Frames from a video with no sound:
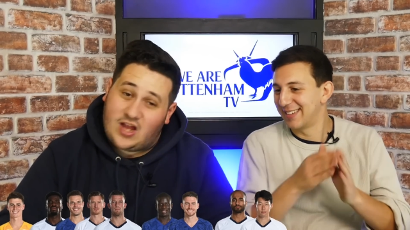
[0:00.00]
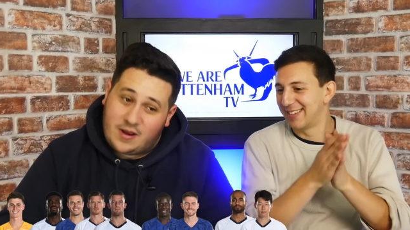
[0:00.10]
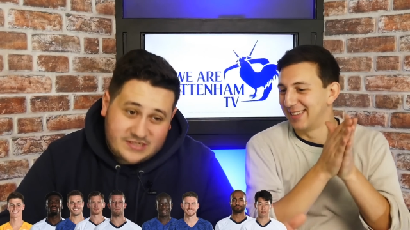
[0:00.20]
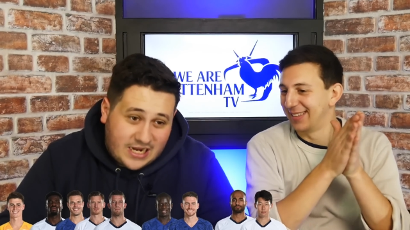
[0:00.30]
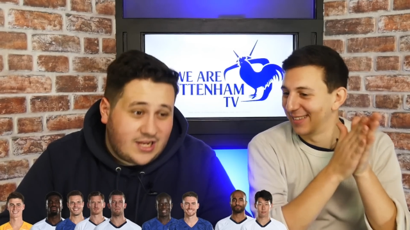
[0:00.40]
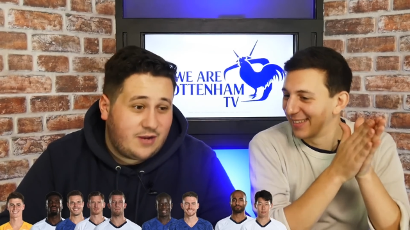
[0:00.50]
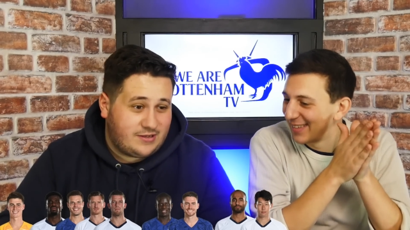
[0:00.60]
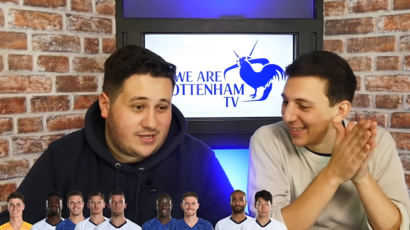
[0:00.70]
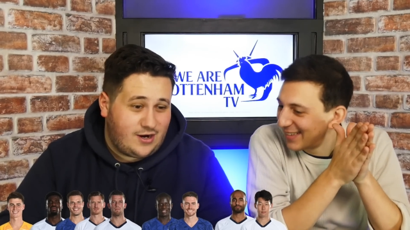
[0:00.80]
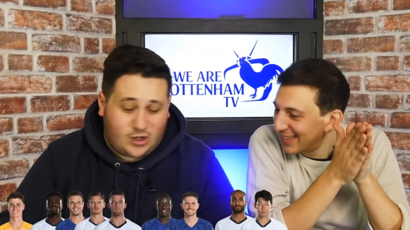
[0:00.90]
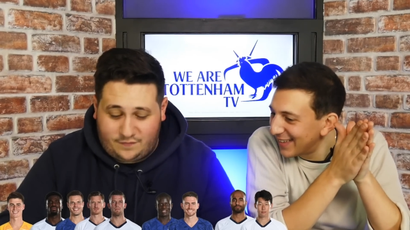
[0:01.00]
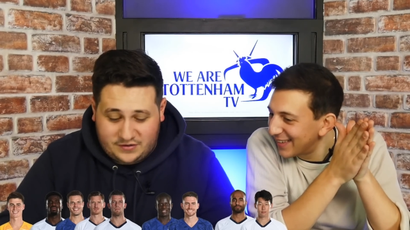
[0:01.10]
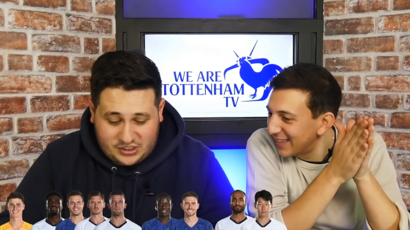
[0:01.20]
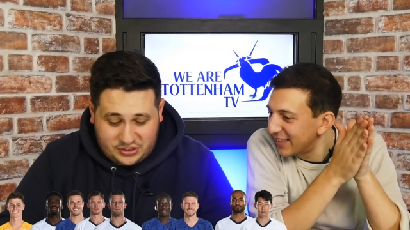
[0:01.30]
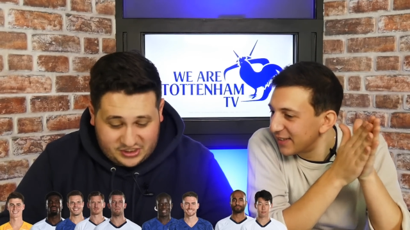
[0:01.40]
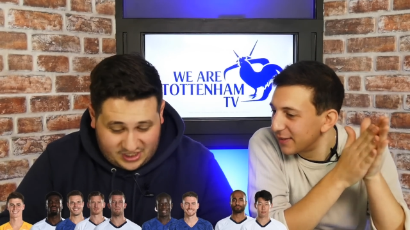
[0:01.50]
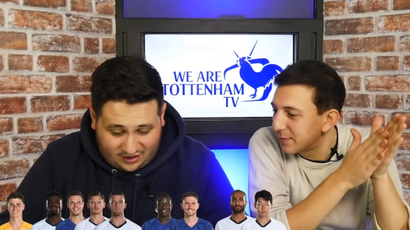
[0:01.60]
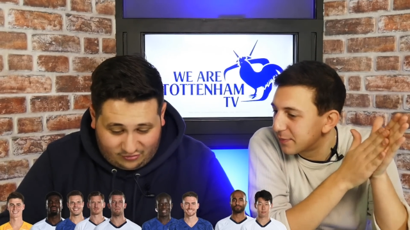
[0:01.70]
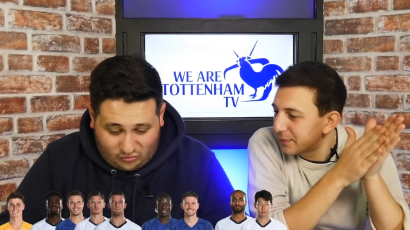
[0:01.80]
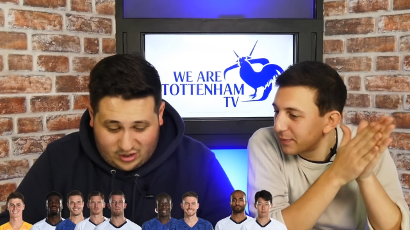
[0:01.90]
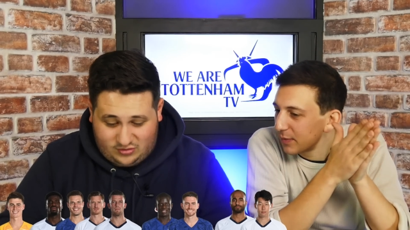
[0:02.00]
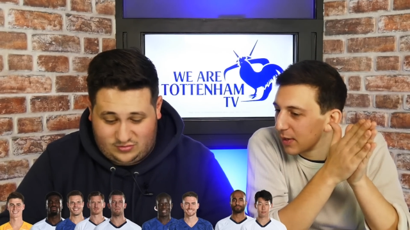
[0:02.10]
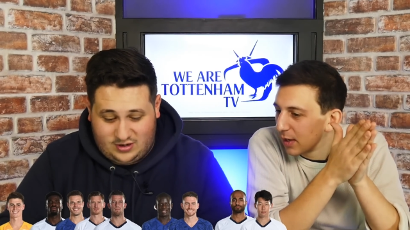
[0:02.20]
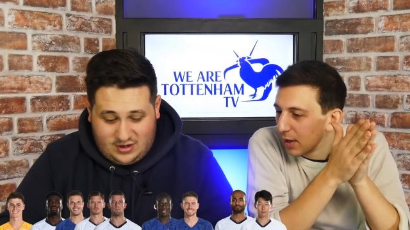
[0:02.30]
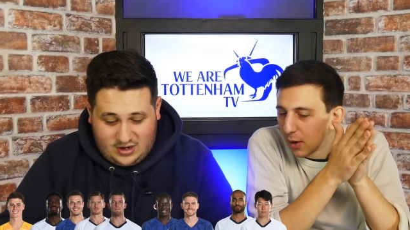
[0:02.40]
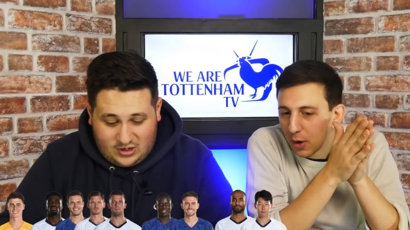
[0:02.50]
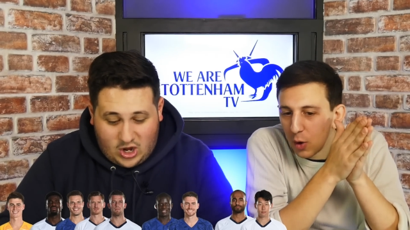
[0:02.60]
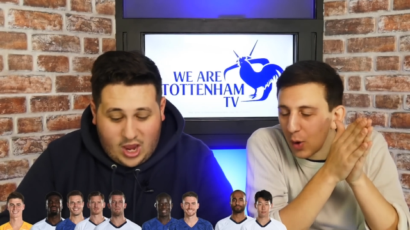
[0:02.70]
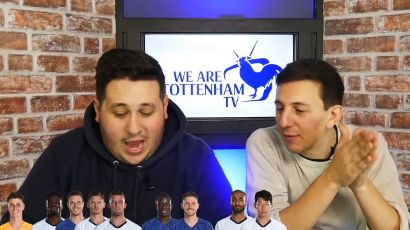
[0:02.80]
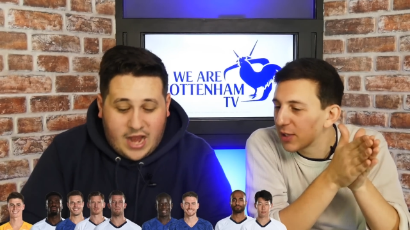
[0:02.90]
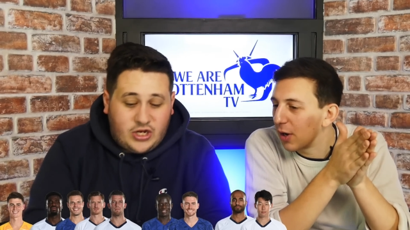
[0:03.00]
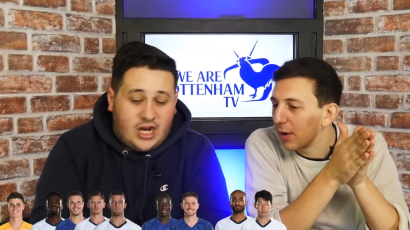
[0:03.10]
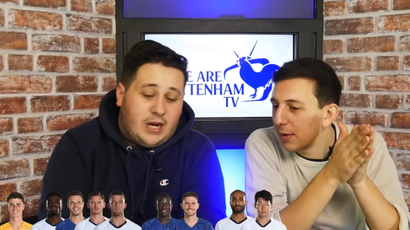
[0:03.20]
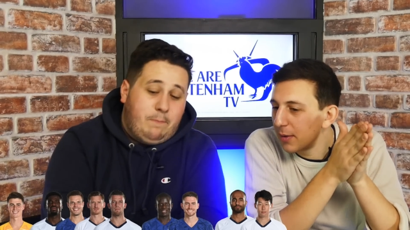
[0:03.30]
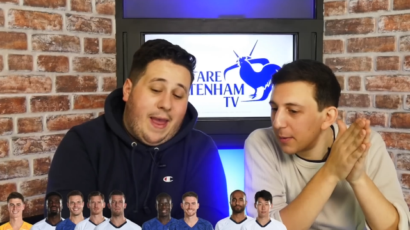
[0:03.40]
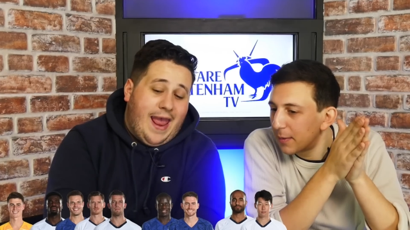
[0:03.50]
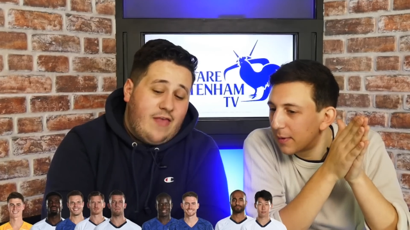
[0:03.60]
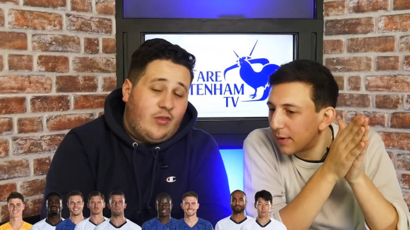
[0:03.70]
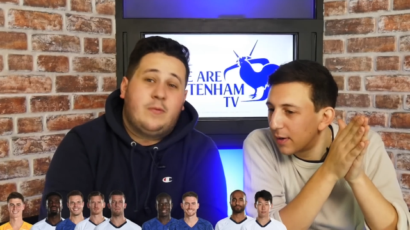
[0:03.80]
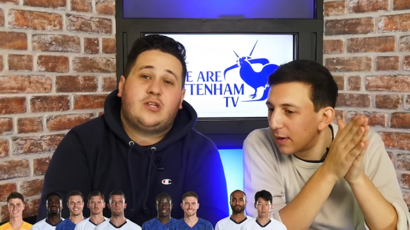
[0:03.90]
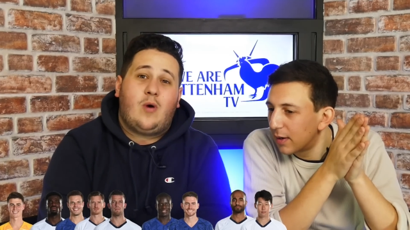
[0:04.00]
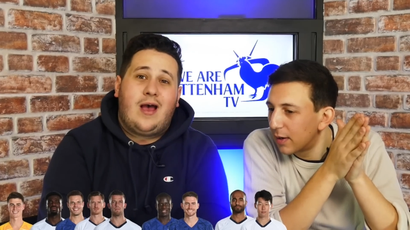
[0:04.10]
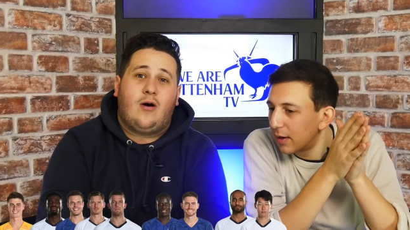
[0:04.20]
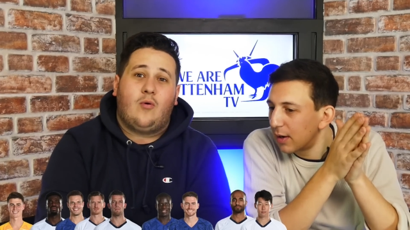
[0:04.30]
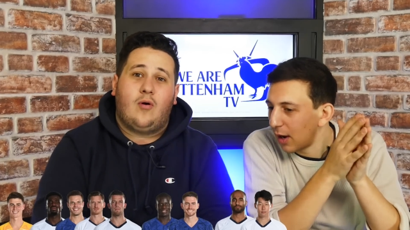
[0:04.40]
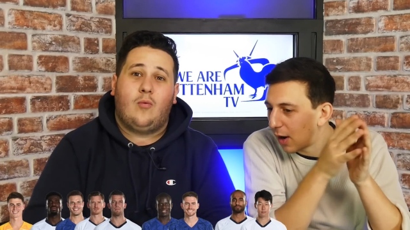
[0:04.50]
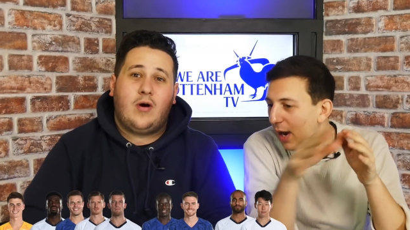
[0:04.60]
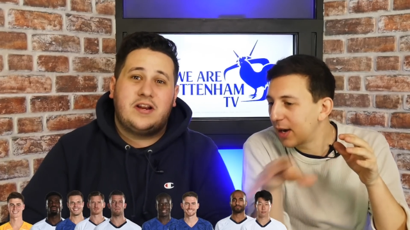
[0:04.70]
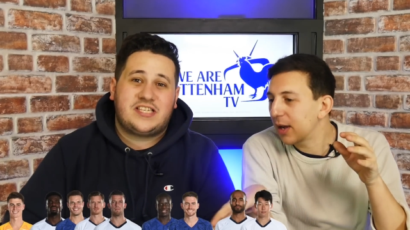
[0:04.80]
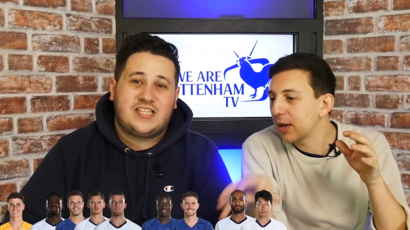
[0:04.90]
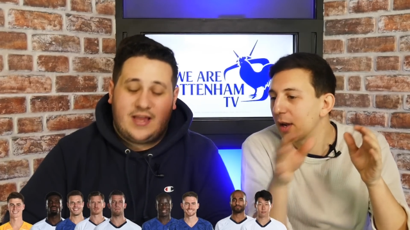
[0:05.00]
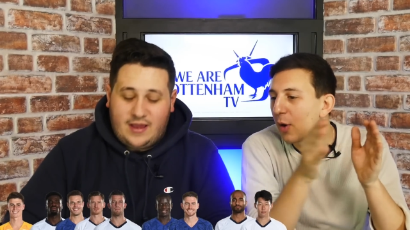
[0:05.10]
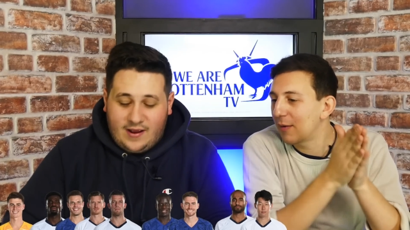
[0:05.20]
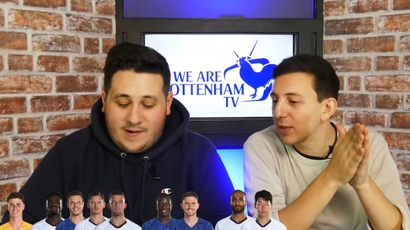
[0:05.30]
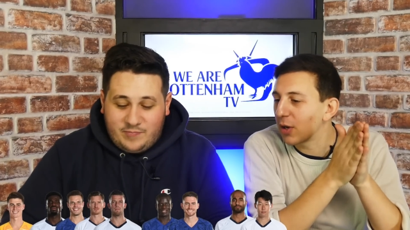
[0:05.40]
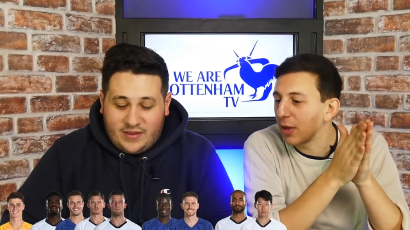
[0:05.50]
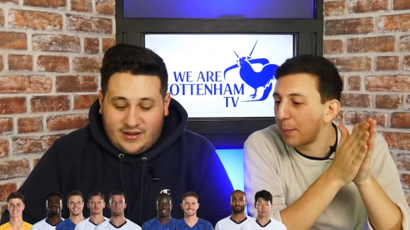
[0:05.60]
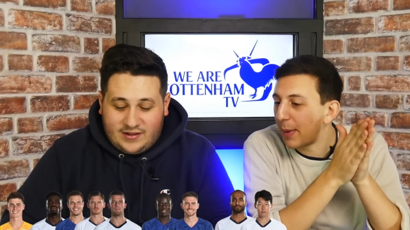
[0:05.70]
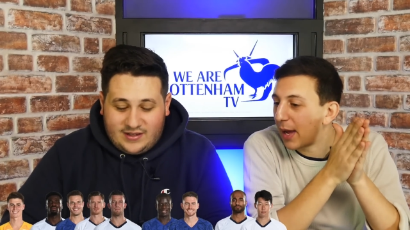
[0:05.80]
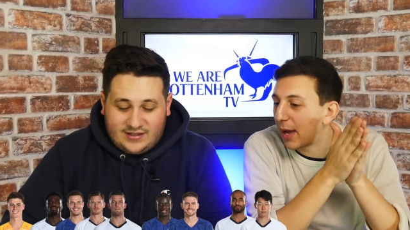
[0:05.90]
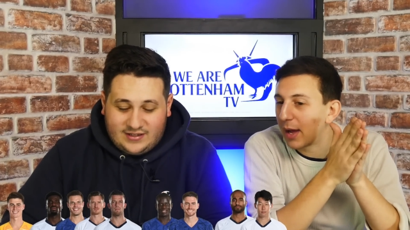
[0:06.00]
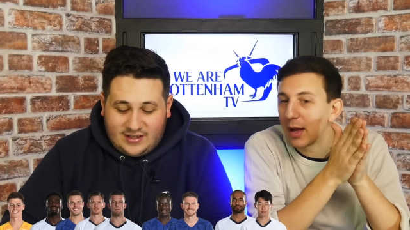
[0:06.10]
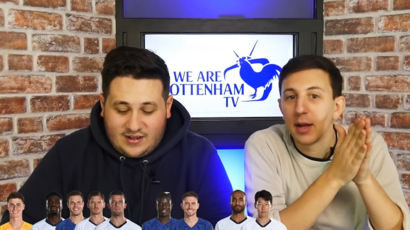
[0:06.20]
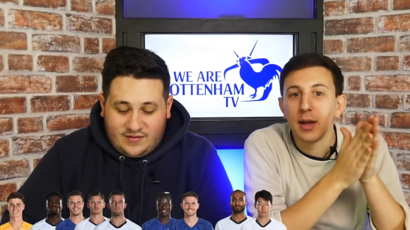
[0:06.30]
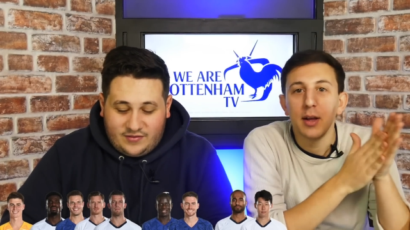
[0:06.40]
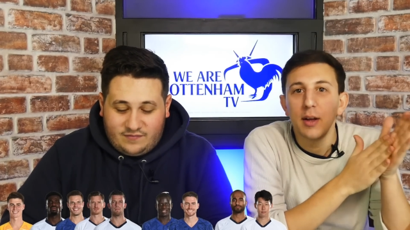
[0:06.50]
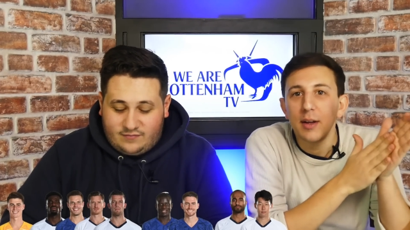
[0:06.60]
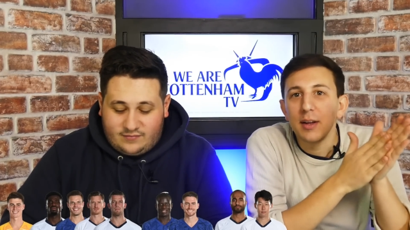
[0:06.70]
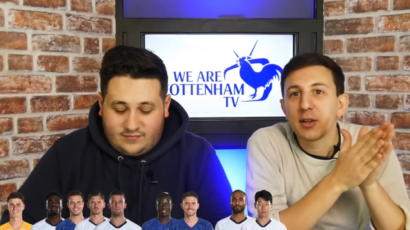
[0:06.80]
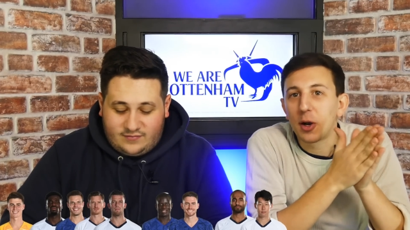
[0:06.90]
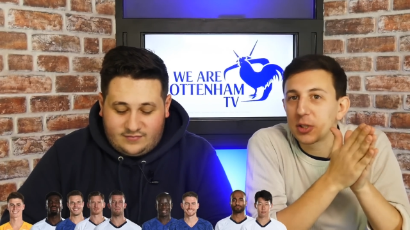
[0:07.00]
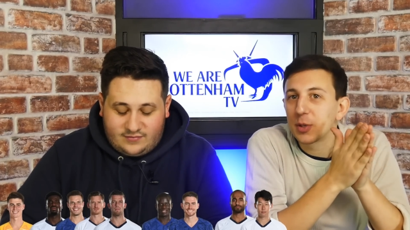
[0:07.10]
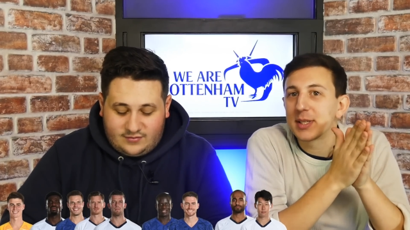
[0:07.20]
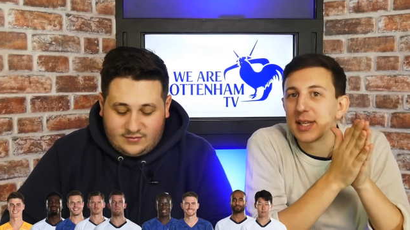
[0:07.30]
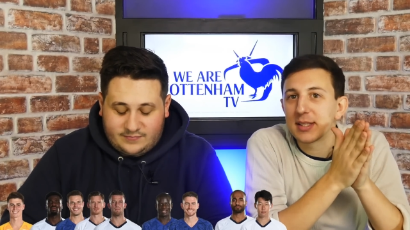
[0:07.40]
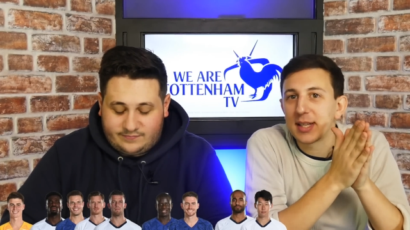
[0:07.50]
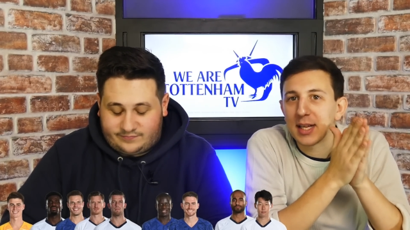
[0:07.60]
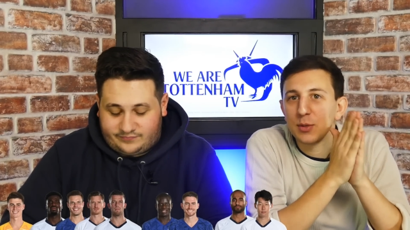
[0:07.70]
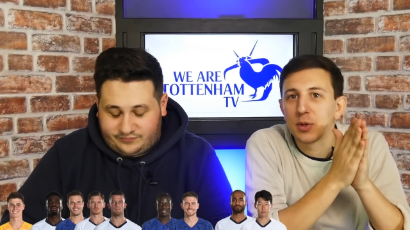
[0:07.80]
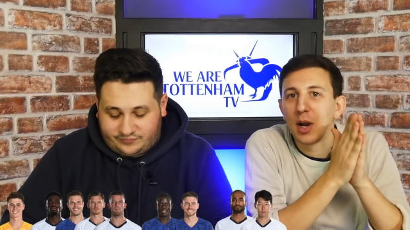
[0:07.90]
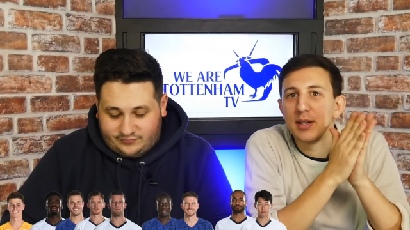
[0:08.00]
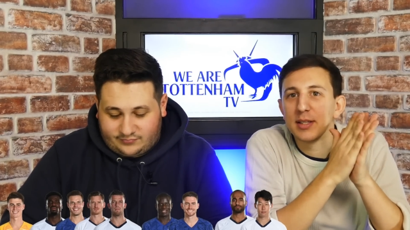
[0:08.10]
Speaker 1: I'm telling you, Mateo Kovacic is unreal. Look, and you can compare them as well. All right, look, whoever's got the better goals to assist stats will go in the